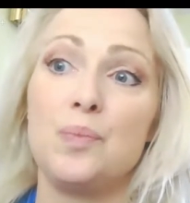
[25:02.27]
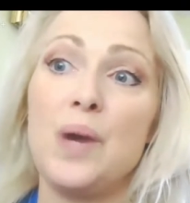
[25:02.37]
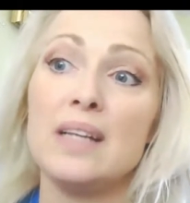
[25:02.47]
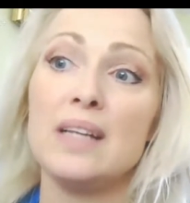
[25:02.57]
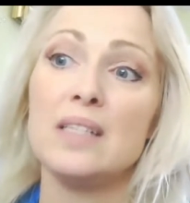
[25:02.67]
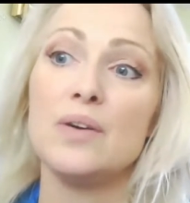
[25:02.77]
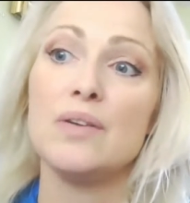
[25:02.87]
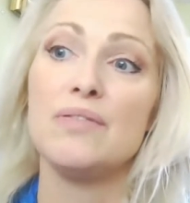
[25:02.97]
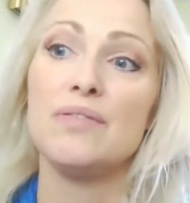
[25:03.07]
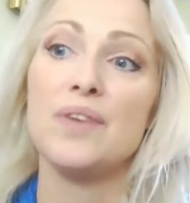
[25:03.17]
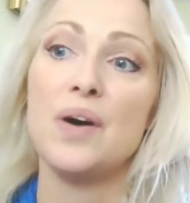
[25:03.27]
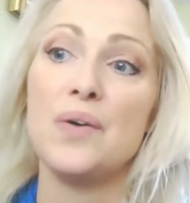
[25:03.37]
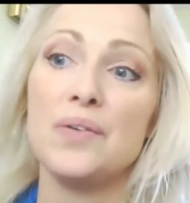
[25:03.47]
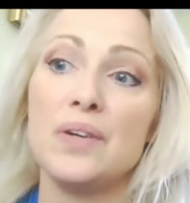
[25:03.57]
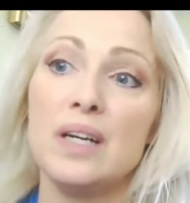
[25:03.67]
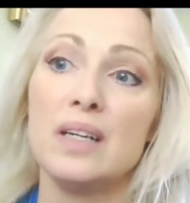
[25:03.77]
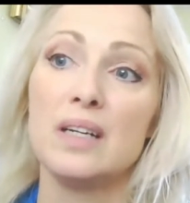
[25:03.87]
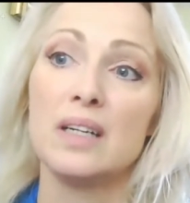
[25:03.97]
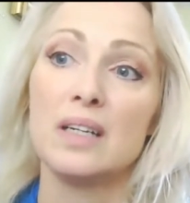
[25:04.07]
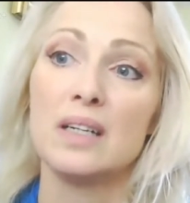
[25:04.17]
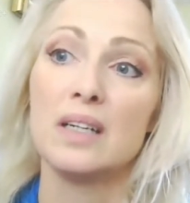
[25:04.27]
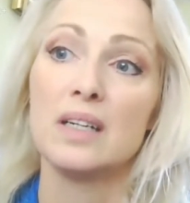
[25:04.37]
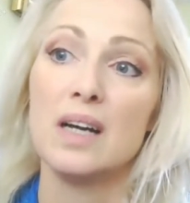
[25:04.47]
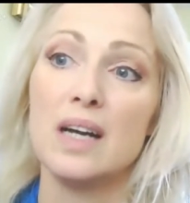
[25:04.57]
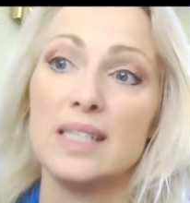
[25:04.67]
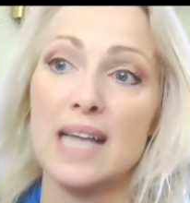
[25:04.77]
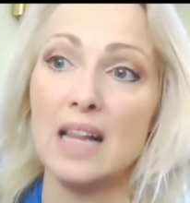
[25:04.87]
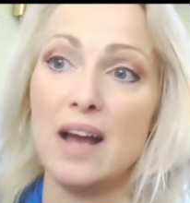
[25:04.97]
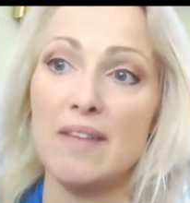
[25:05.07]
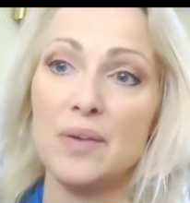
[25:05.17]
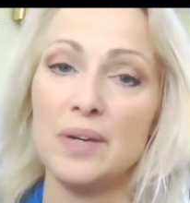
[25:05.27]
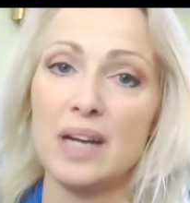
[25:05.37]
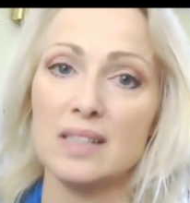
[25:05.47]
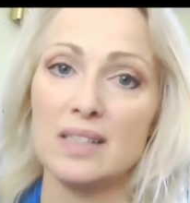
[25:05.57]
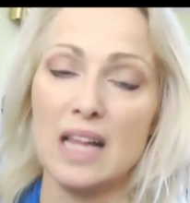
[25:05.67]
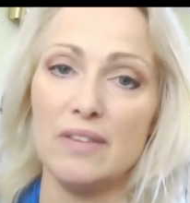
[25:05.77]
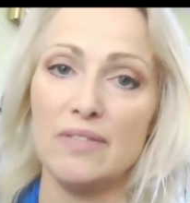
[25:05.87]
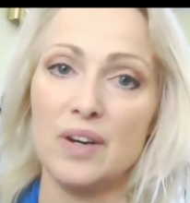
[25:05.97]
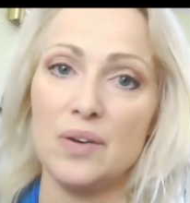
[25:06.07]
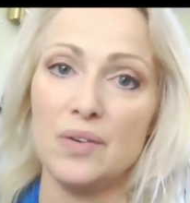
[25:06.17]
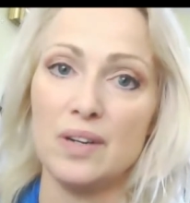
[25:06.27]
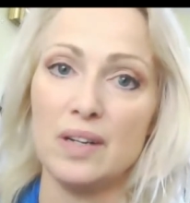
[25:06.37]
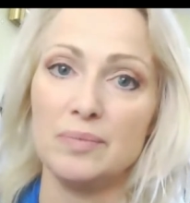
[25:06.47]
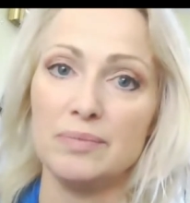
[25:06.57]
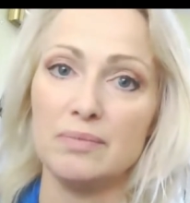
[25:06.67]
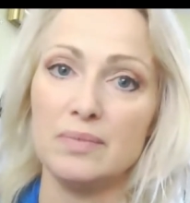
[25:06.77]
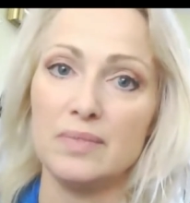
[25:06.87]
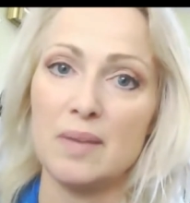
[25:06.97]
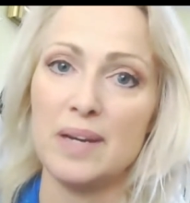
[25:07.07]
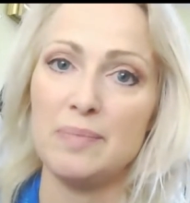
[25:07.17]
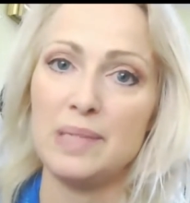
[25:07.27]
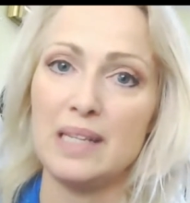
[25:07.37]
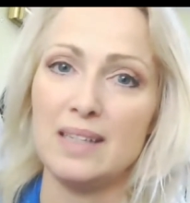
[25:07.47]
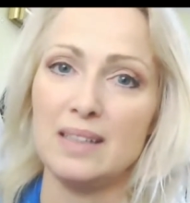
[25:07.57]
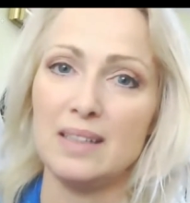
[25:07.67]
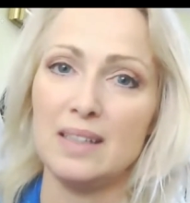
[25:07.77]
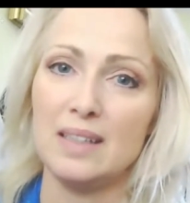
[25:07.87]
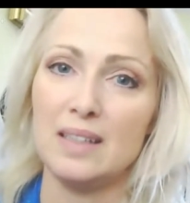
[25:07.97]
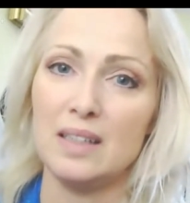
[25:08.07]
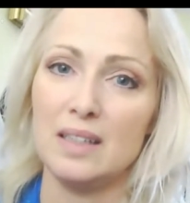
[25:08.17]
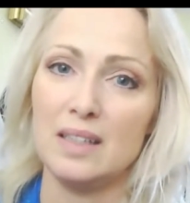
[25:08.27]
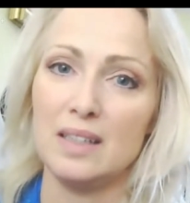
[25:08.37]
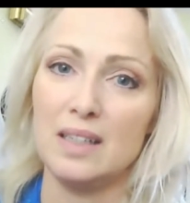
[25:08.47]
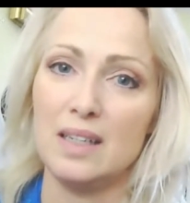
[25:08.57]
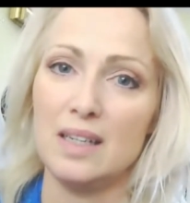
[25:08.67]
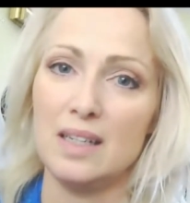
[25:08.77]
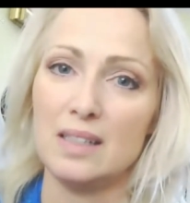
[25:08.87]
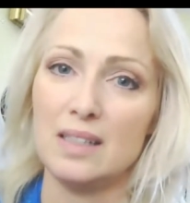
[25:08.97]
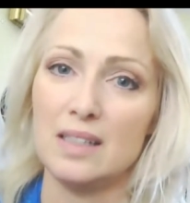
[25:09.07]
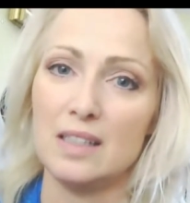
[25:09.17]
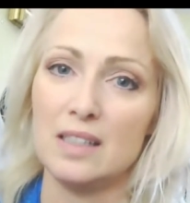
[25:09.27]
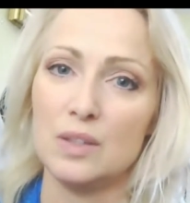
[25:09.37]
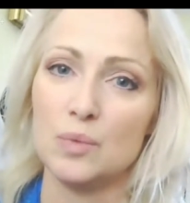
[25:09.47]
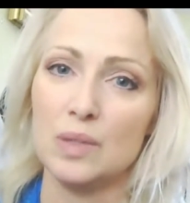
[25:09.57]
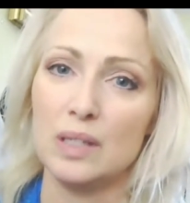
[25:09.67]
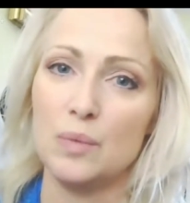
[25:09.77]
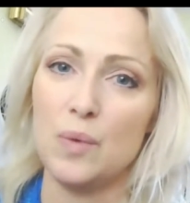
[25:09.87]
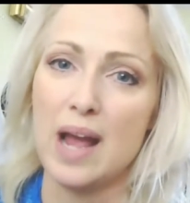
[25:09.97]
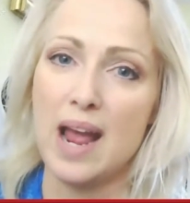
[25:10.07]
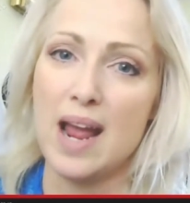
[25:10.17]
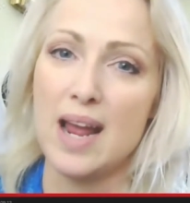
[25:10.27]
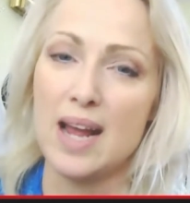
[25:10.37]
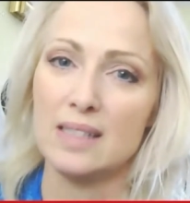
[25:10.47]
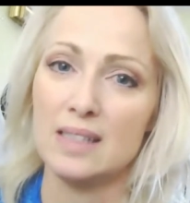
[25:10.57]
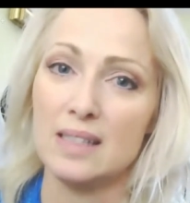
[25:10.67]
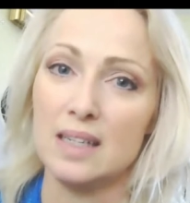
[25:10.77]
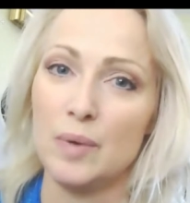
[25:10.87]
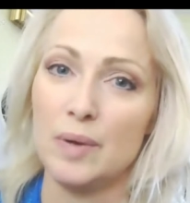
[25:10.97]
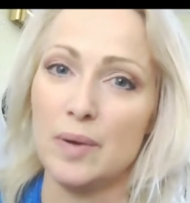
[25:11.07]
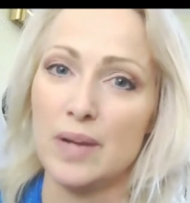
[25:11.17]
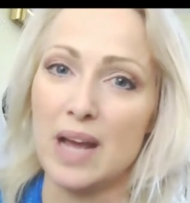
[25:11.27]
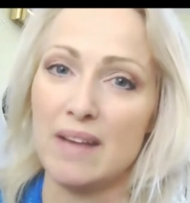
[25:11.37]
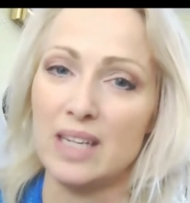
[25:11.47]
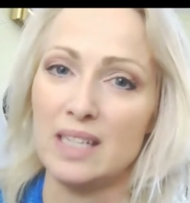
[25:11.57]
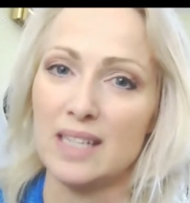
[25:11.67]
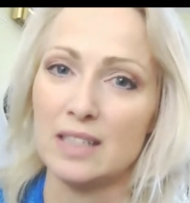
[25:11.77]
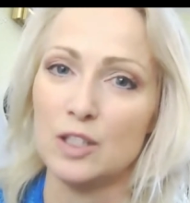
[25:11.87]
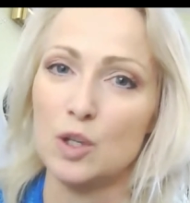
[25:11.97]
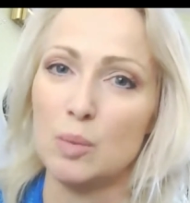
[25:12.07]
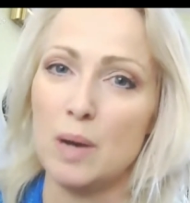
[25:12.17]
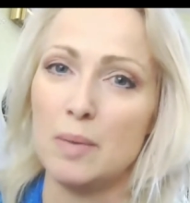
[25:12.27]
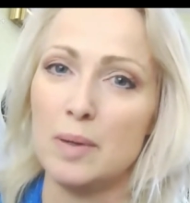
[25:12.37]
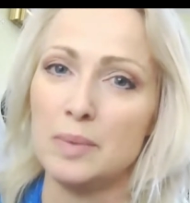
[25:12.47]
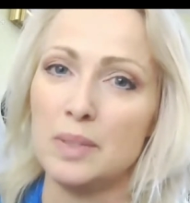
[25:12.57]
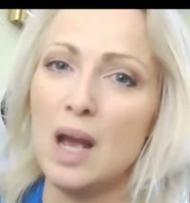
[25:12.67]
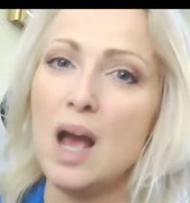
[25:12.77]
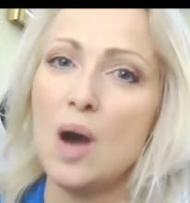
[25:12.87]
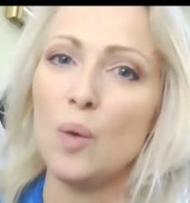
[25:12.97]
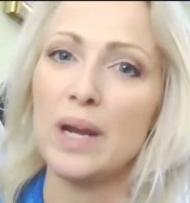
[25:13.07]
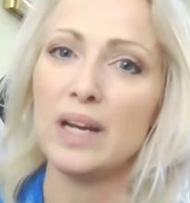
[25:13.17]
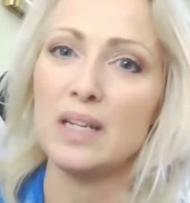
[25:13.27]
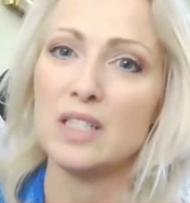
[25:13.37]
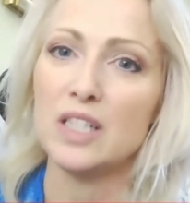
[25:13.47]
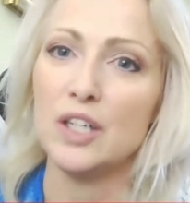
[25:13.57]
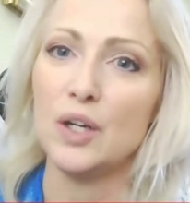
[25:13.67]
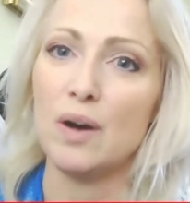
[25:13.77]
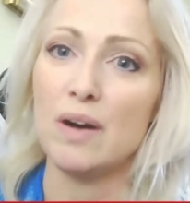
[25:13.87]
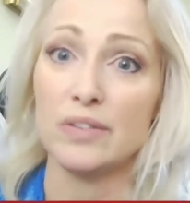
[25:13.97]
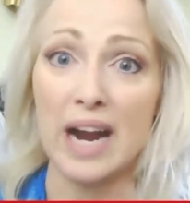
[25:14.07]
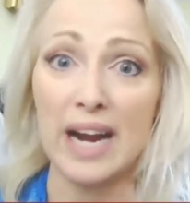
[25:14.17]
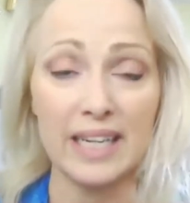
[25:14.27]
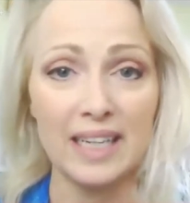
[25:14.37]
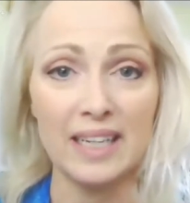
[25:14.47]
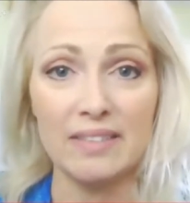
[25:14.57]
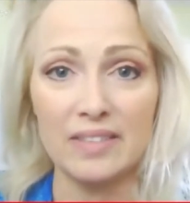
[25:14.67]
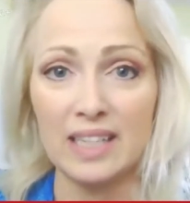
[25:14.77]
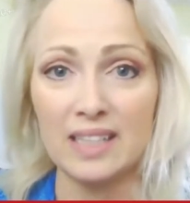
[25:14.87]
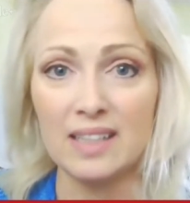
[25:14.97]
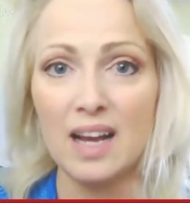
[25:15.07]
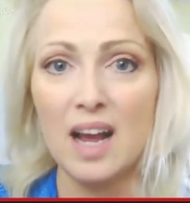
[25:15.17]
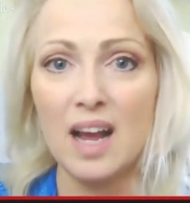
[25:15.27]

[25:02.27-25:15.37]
we can do a phone, everyone has a telephone, and that might be the easiest way, because then we won't have any technical problems. We could do a variety of things.